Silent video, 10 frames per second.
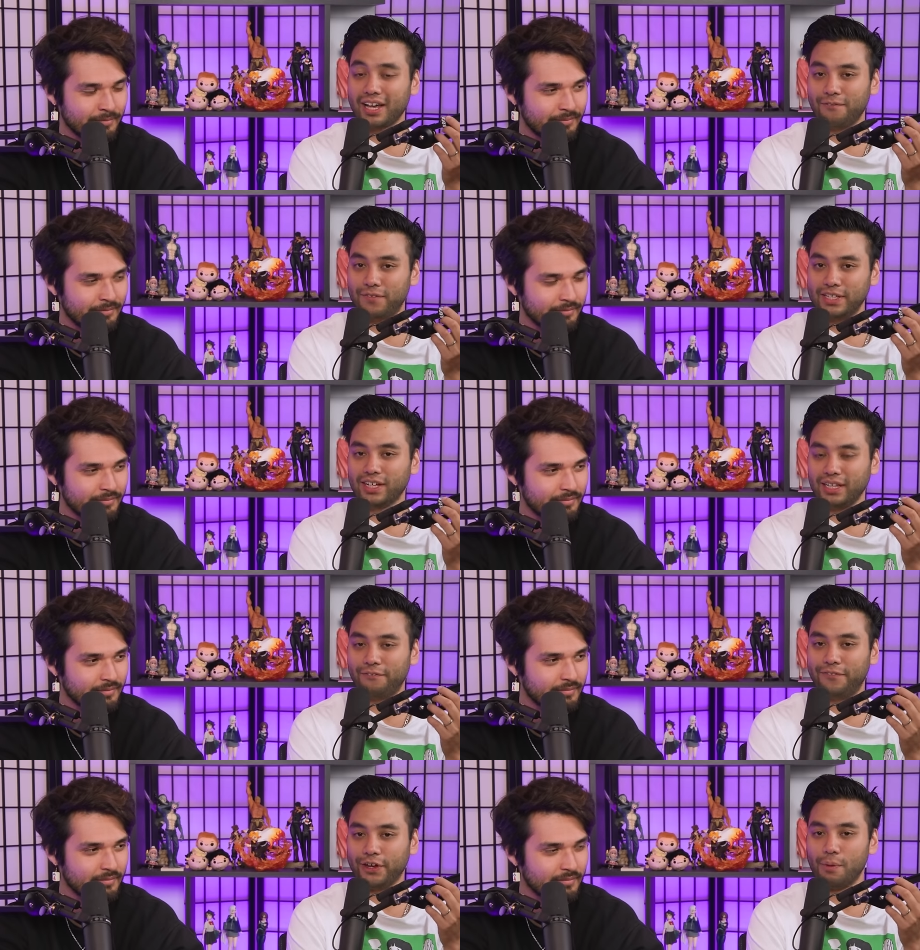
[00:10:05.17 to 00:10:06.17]
Speaker 1: can physically
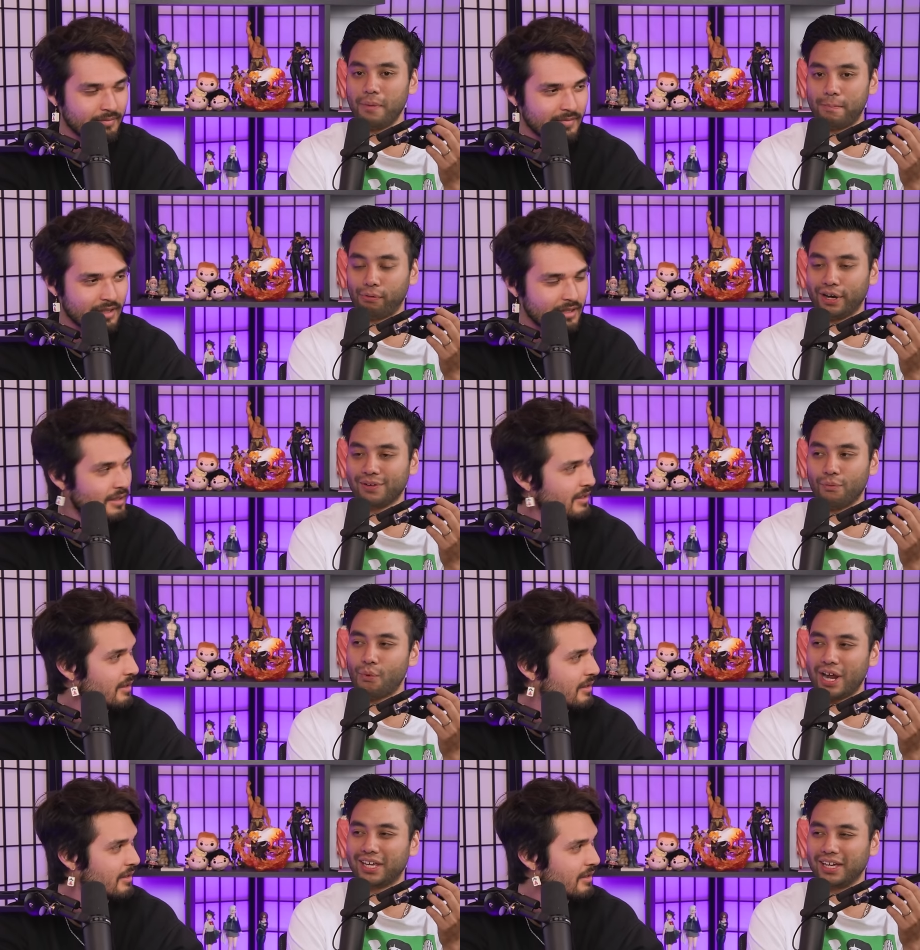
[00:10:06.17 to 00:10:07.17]
feel my brain
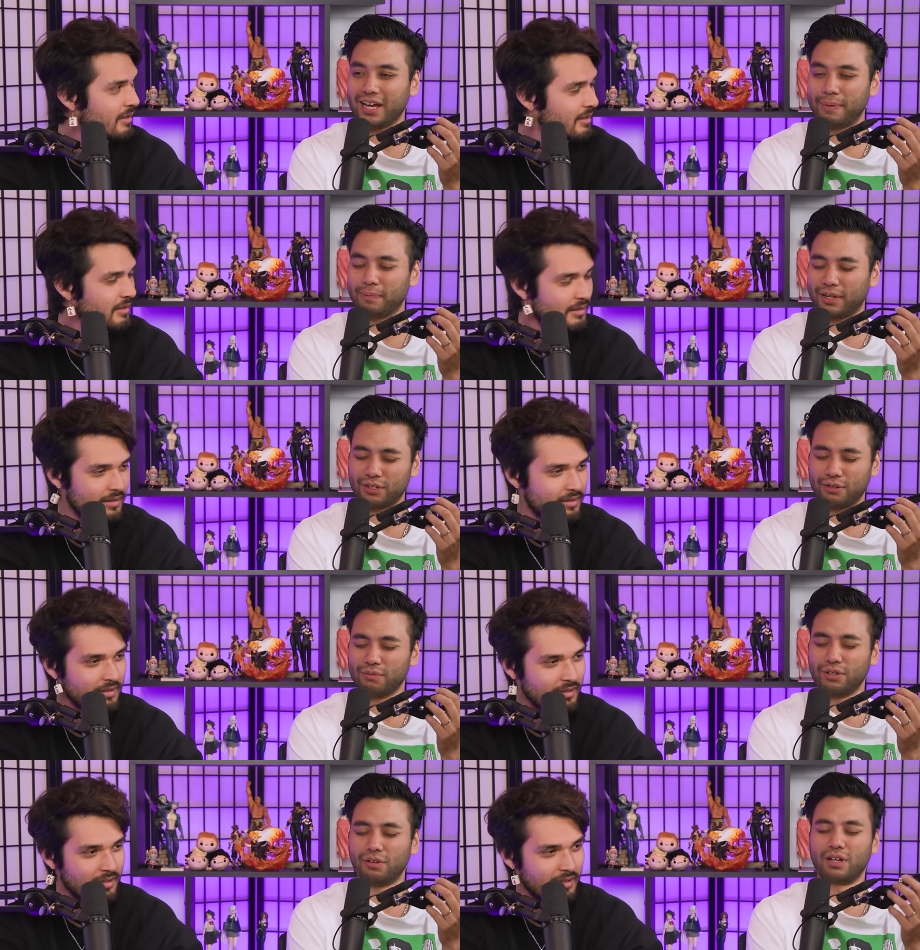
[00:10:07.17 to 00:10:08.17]
waking up. I'm like, no,
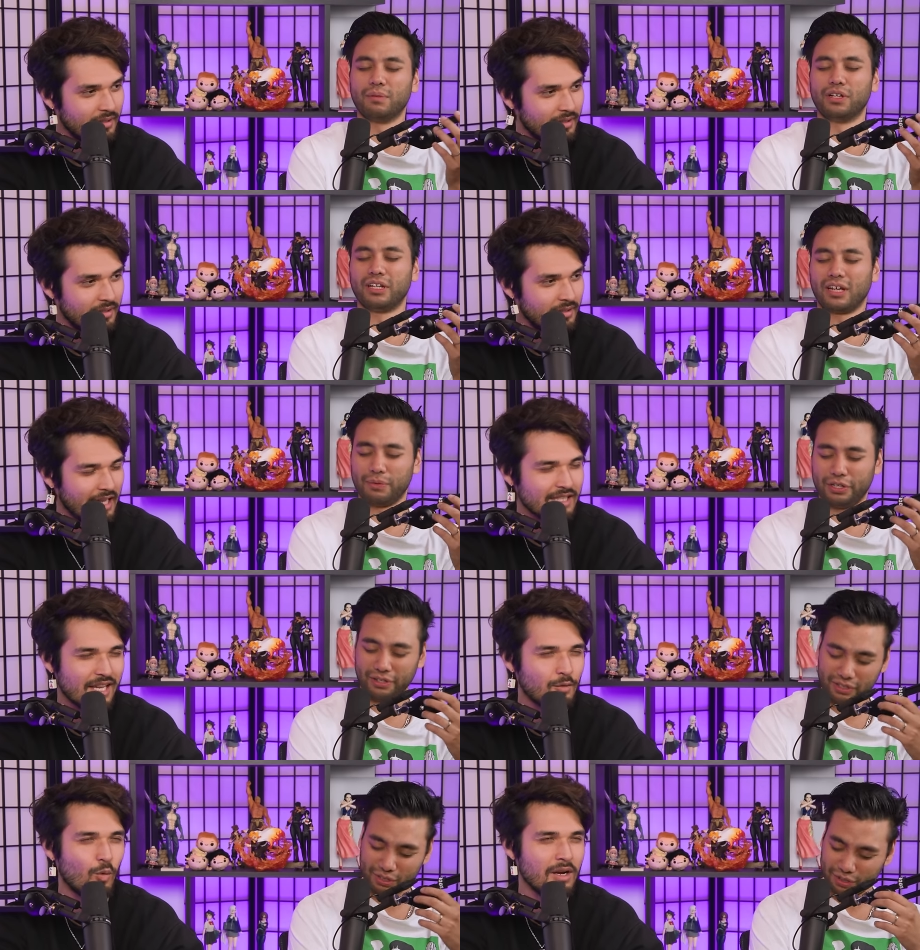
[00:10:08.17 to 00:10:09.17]
no, come on. Come that's
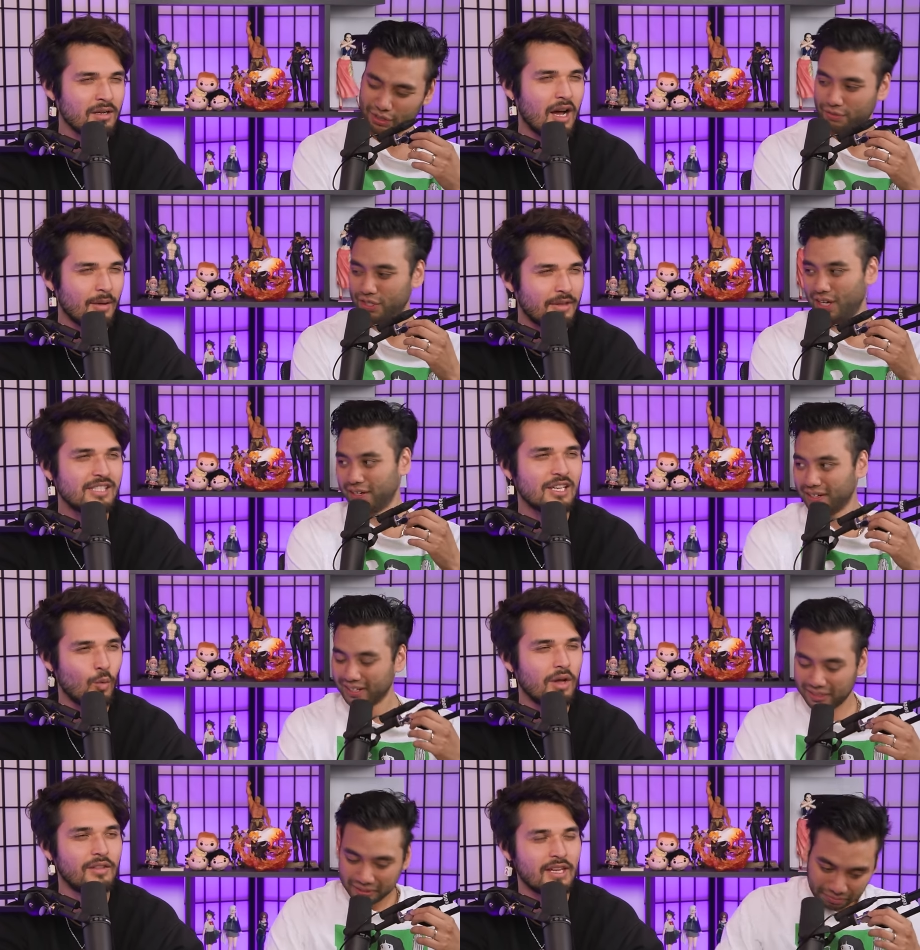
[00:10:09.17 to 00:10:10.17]
on. like one. Uh, that's like
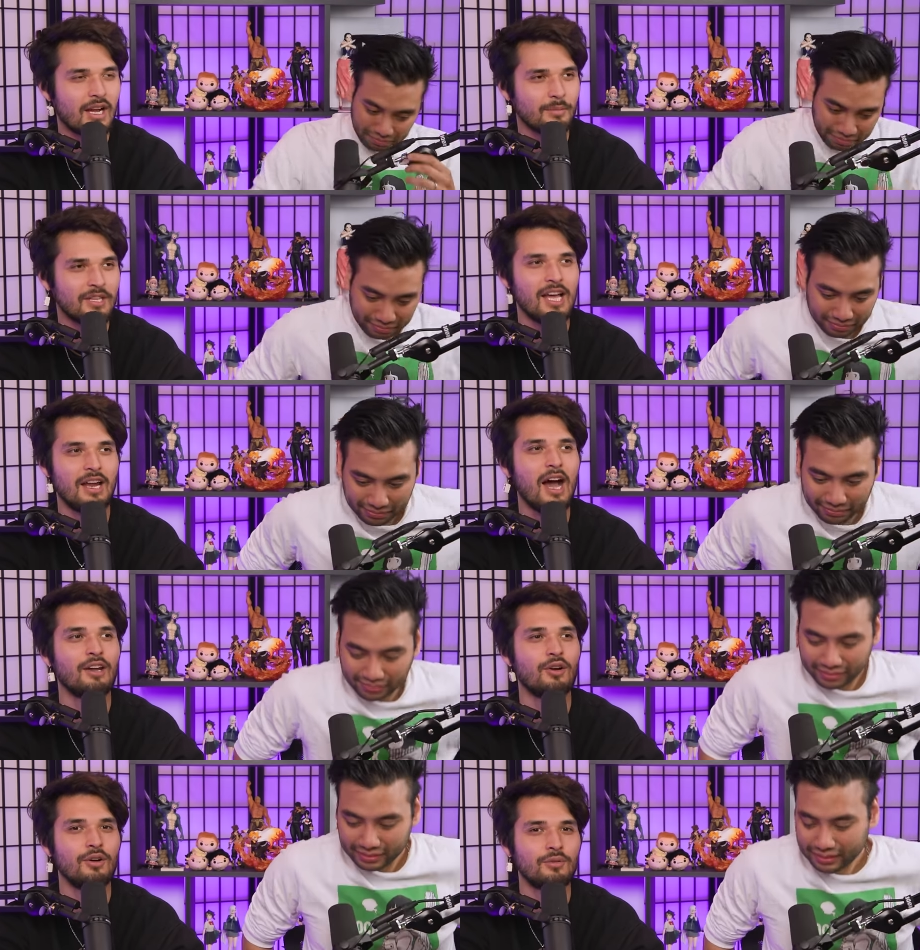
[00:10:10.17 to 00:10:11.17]
Speaker 2: one thing I'm glad I
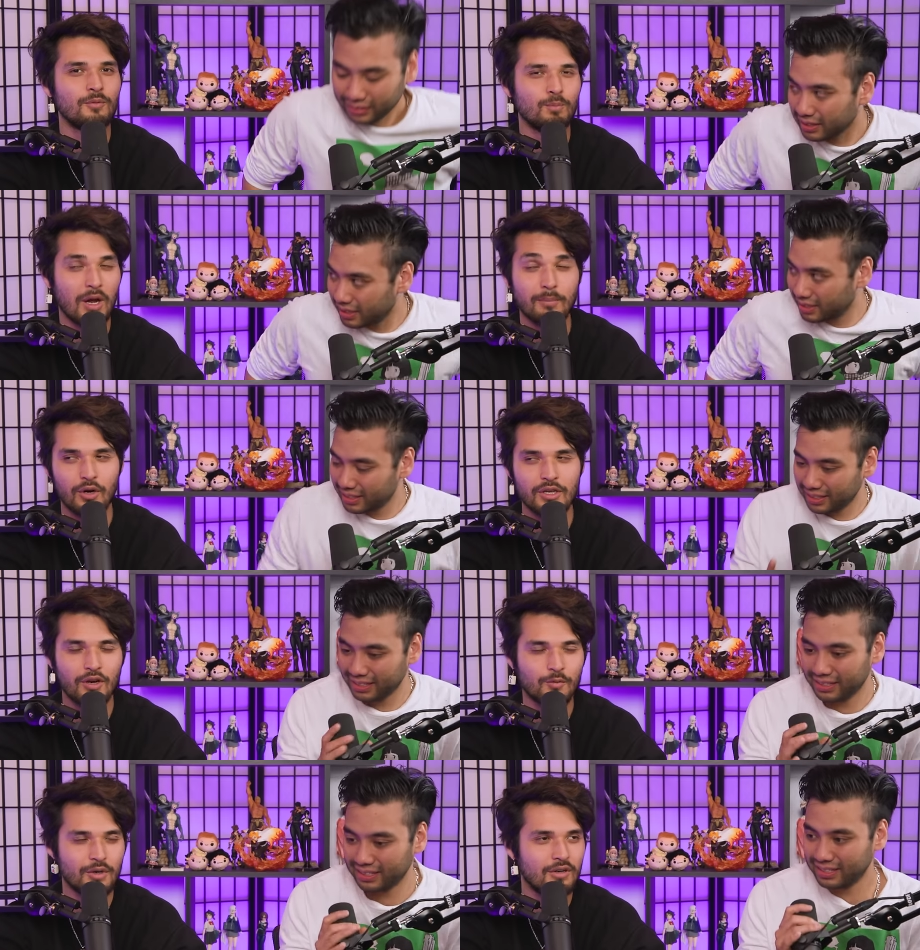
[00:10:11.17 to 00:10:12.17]
got my body
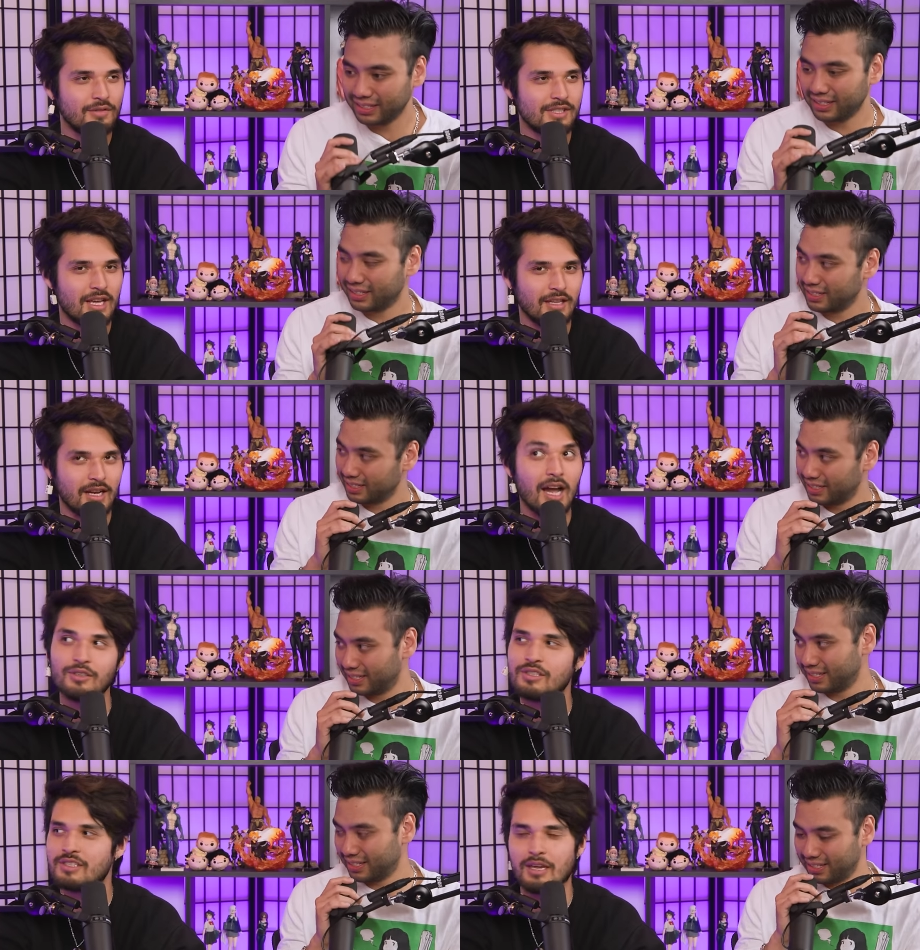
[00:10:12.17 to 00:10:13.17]
got rid of is that like I
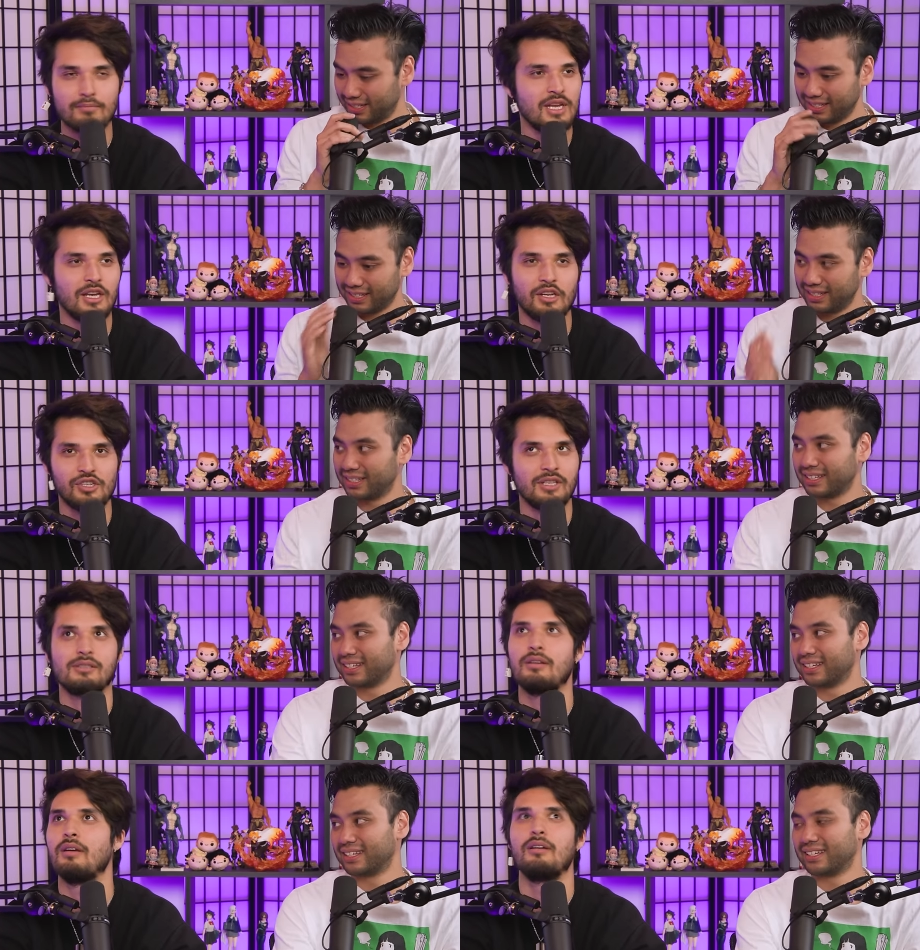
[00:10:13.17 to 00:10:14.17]
used to take midnight
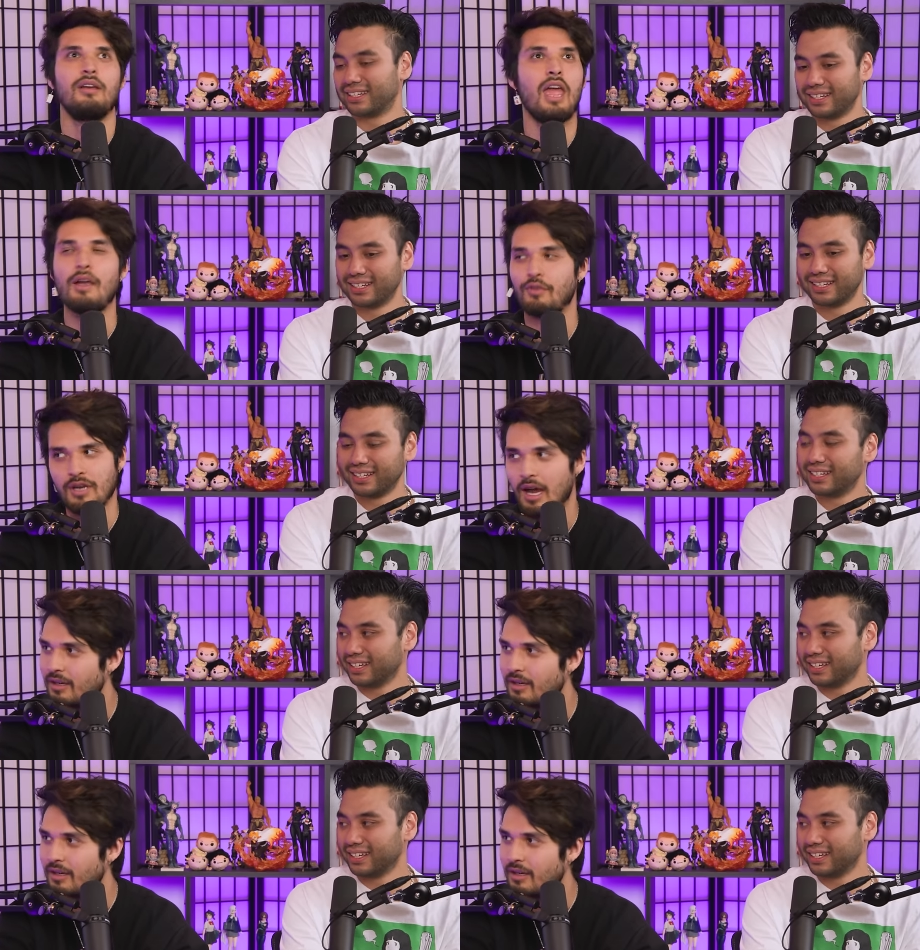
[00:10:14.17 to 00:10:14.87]
shits every night.